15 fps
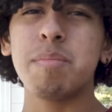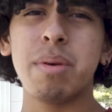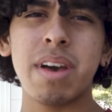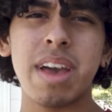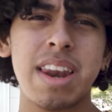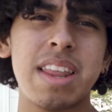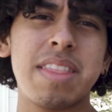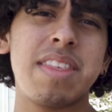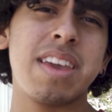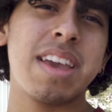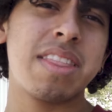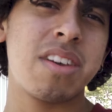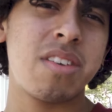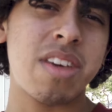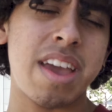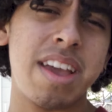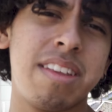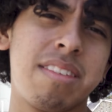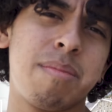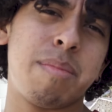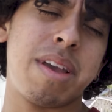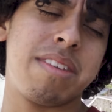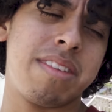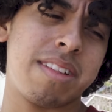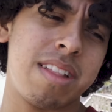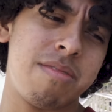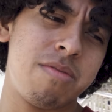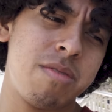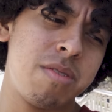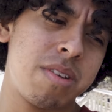put anything in there that isn't basically
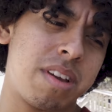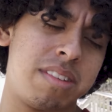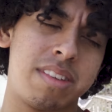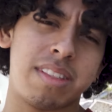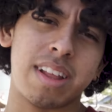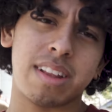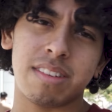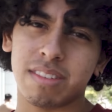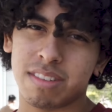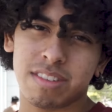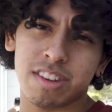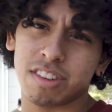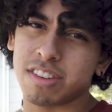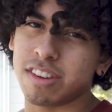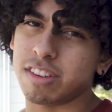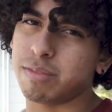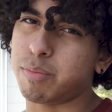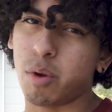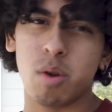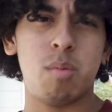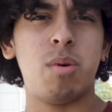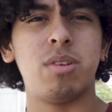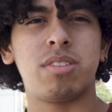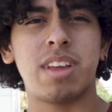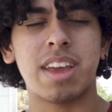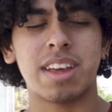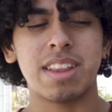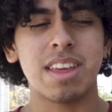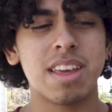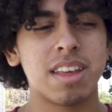food, because then that shit's gonna spoil most likely.